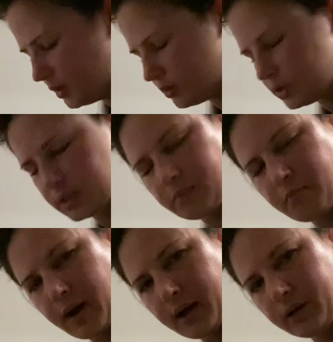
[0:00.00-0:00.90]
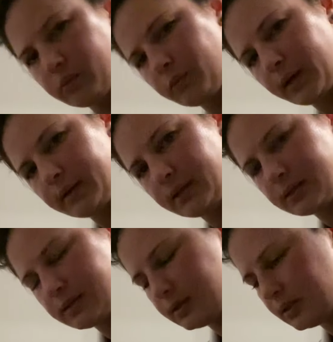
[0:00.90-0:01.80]
was just mild redness
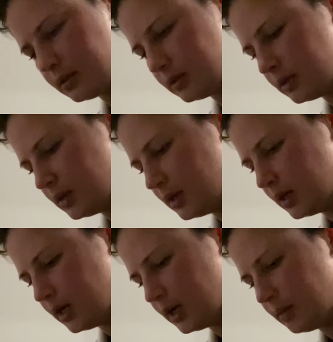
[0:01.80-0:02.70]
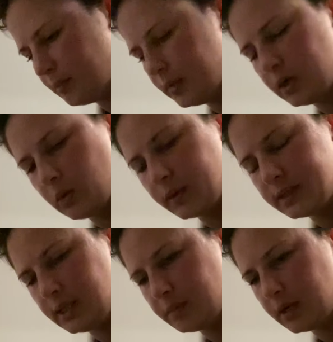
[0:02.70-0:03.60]
still, no
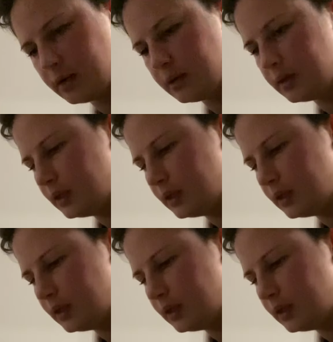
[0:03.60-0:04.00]
edema.